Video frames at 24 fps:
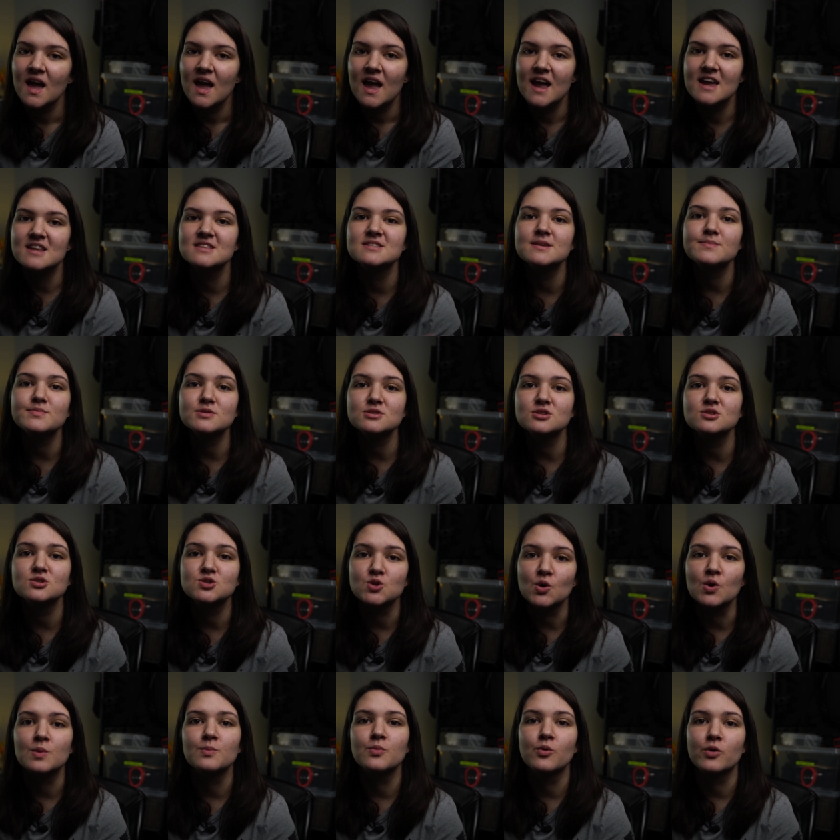And zippers are
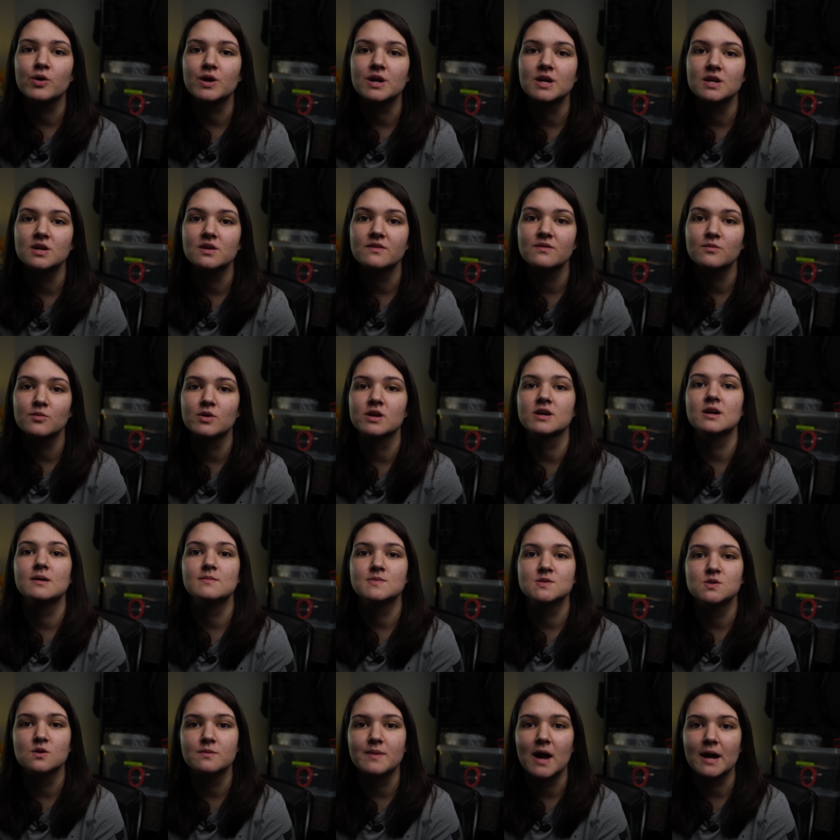so important when it comes
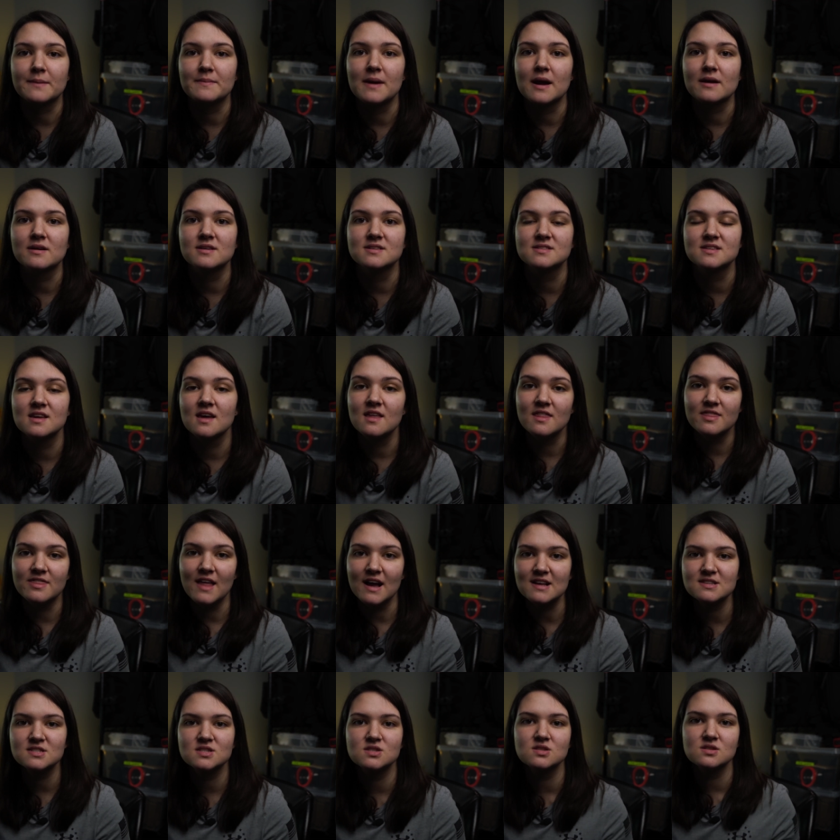to a backpack, because
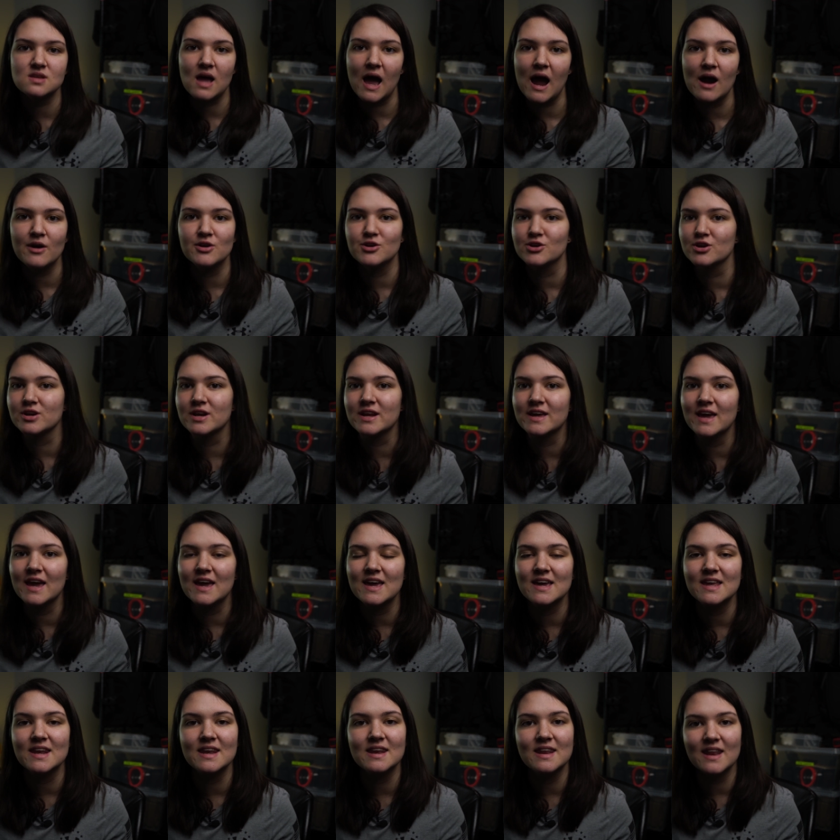that's how you're going to get
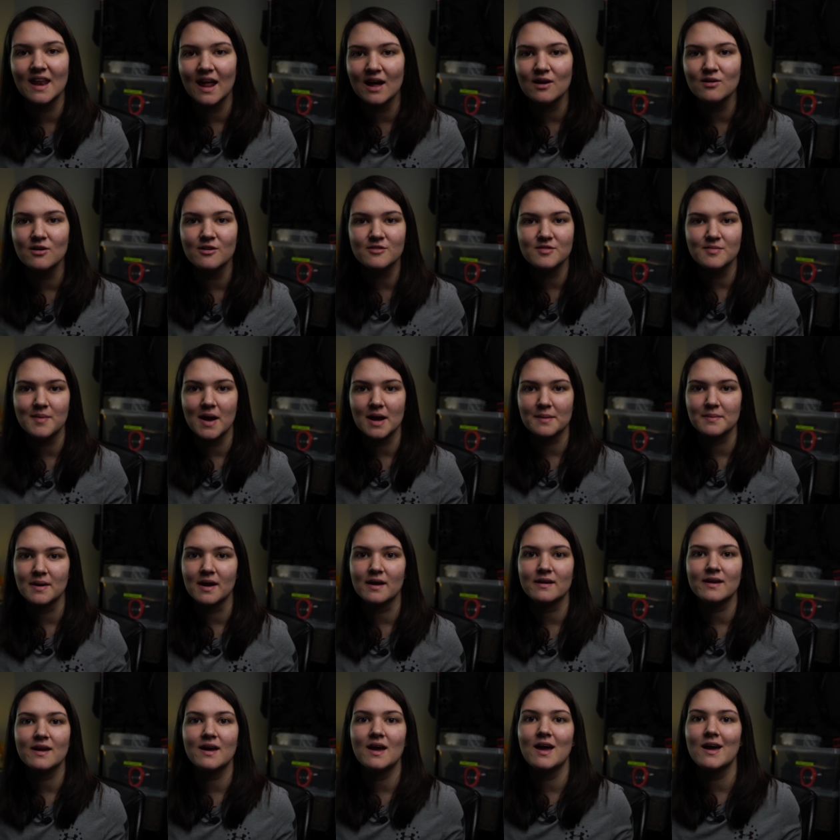in and out of the
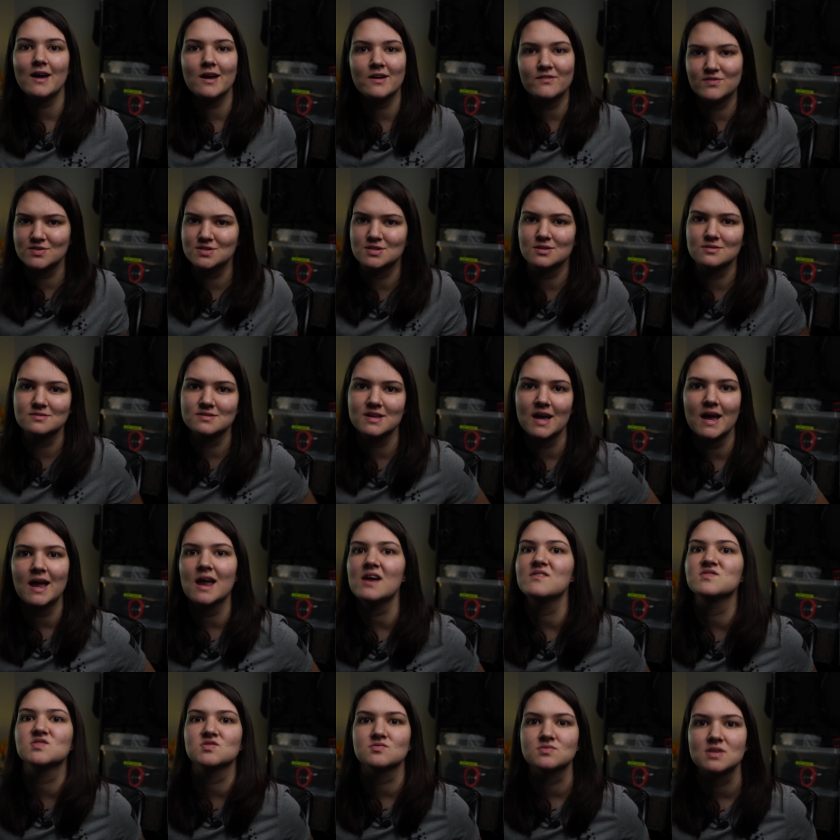backpack every single day,
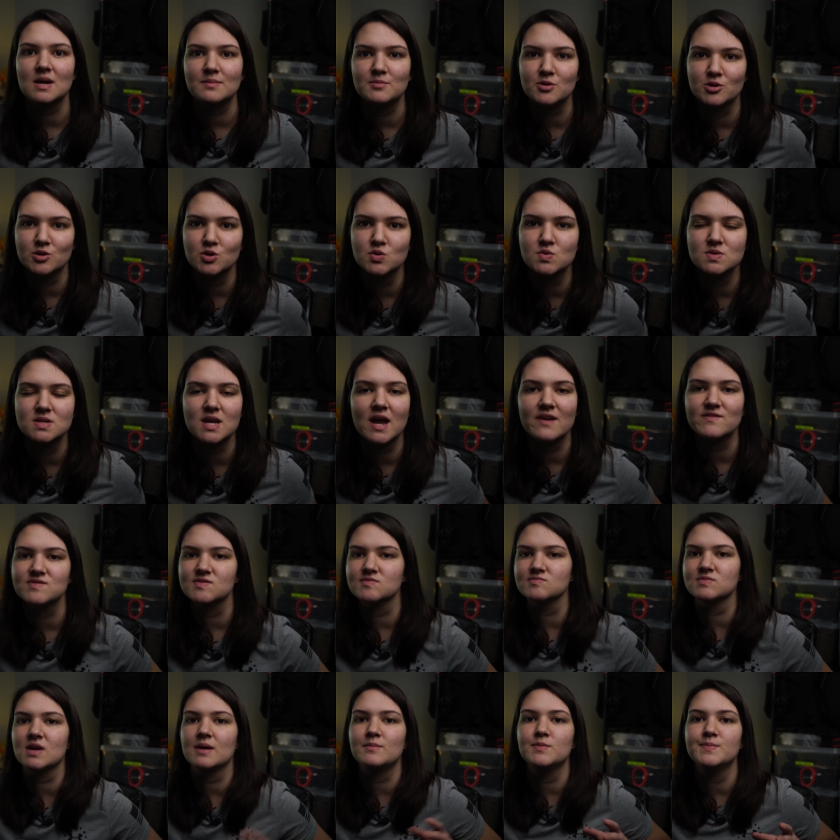every single time you use it, every
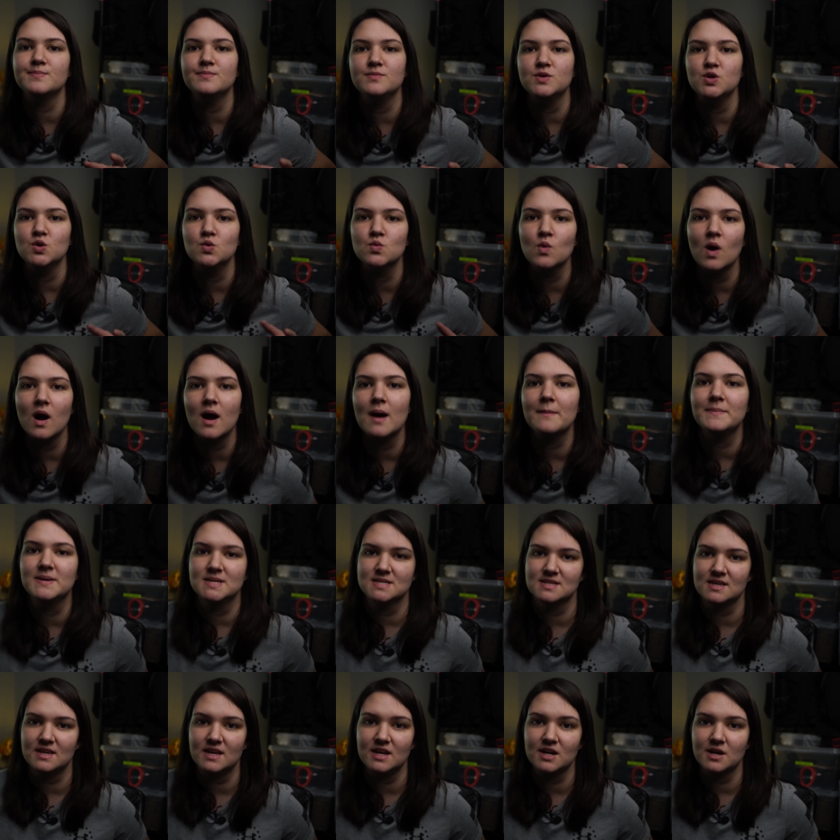single time you want a piece
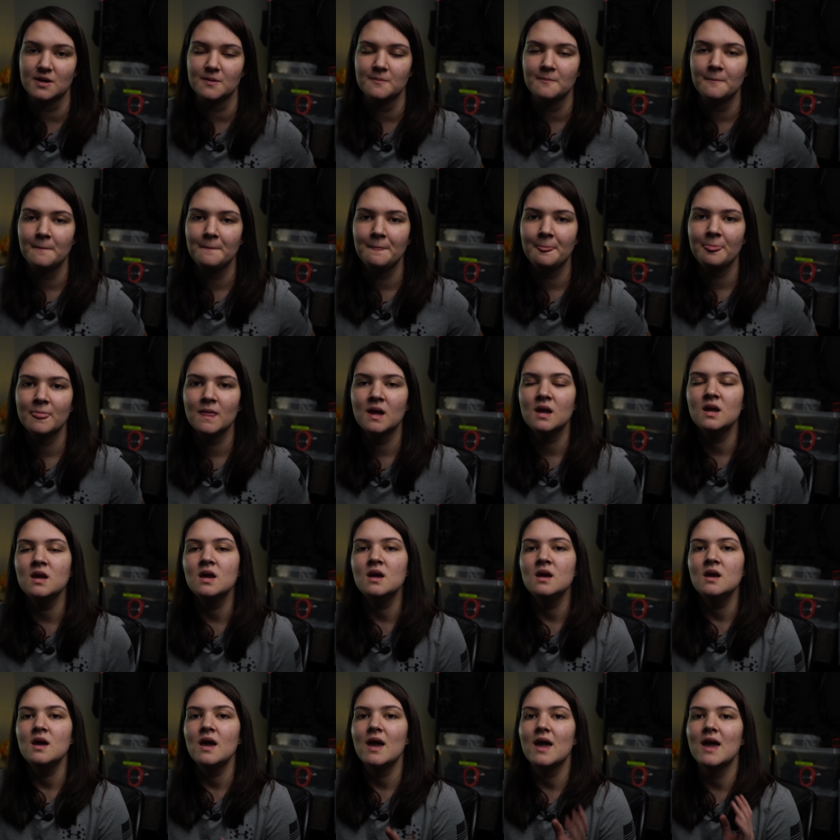of gear.
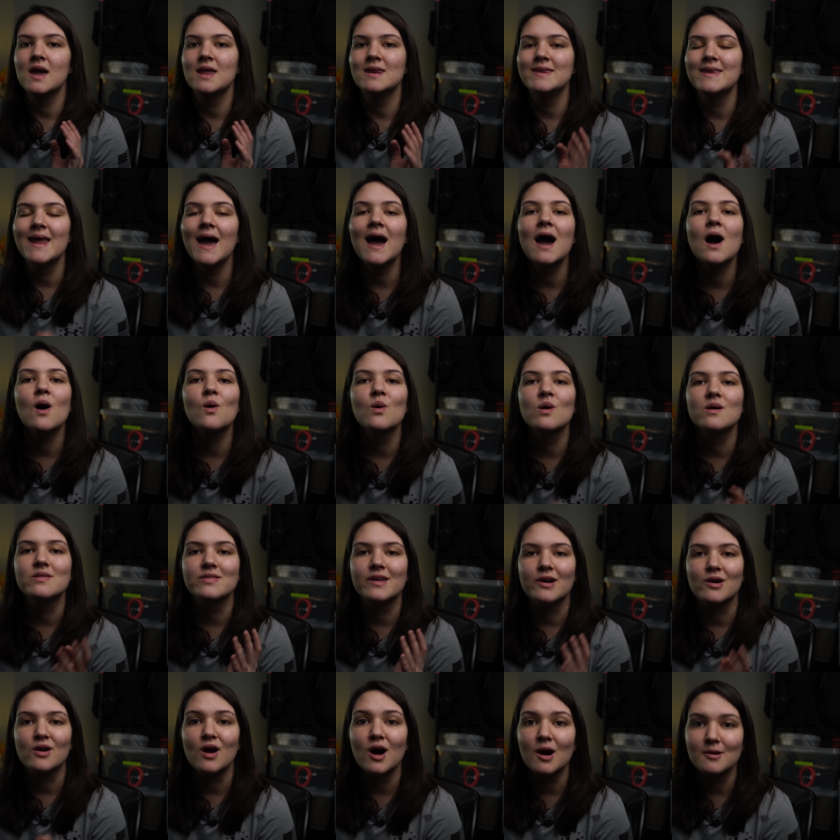And now
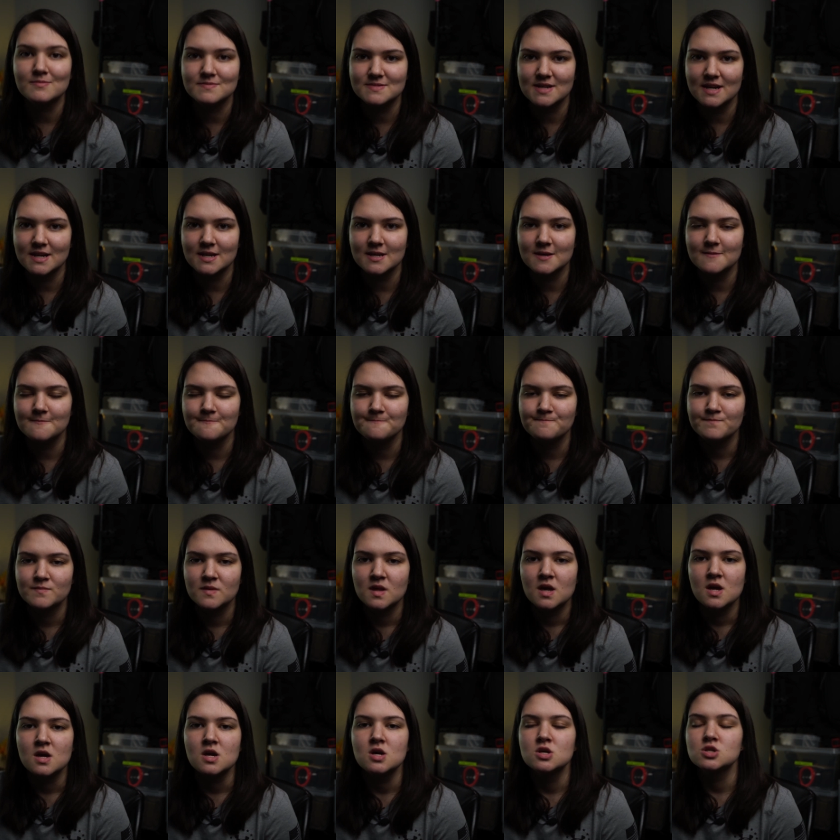they're updated.
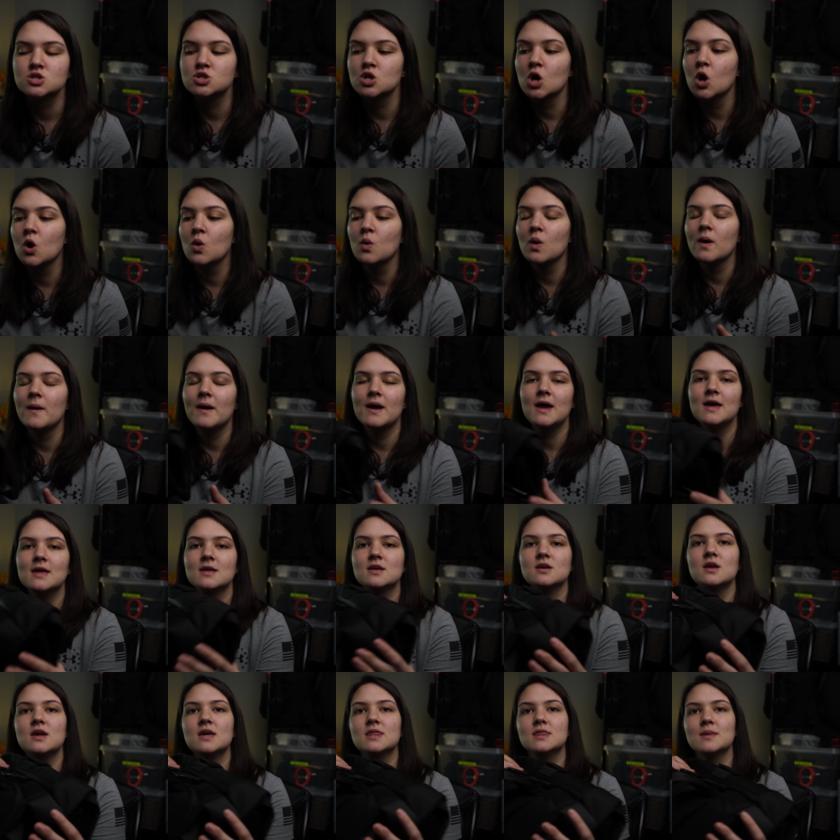So
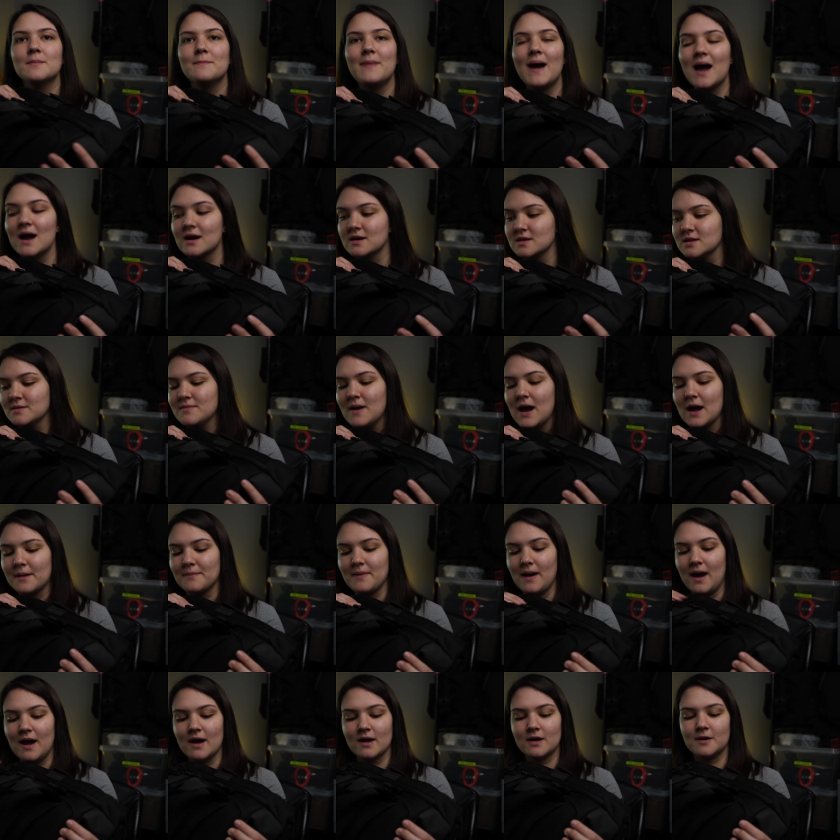in the back of the
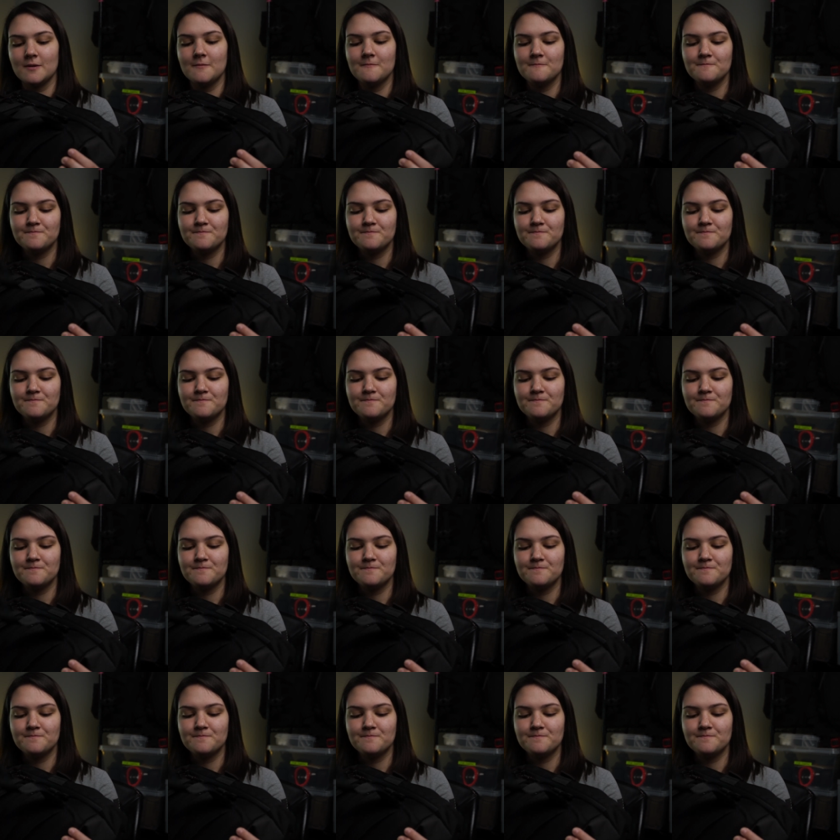backpack,